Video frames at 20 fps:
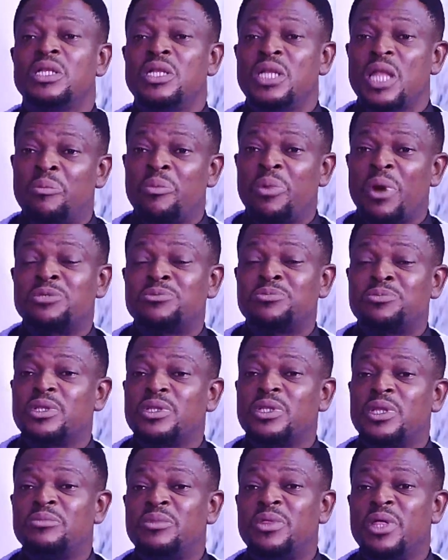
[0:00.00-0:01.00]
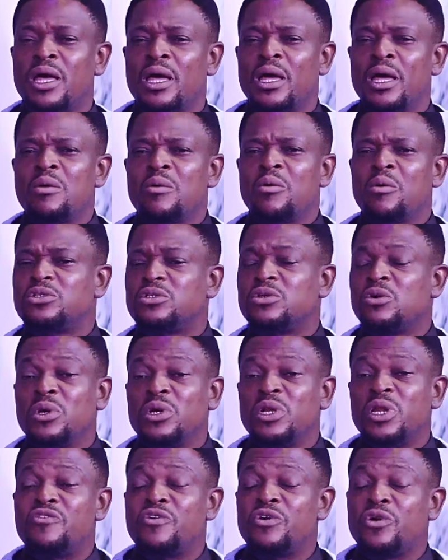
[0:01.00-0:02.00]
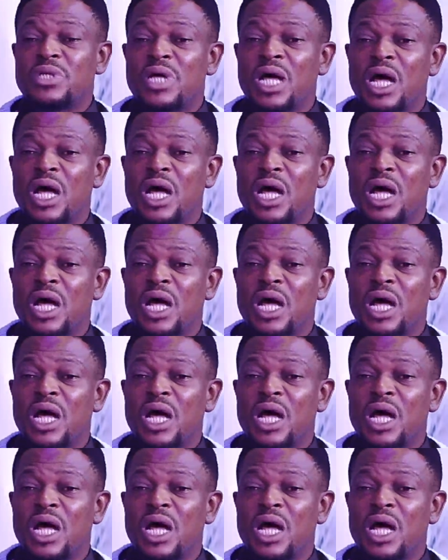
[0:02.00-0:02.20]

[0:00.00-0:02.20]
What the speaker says: that has brought them there because of one nefarious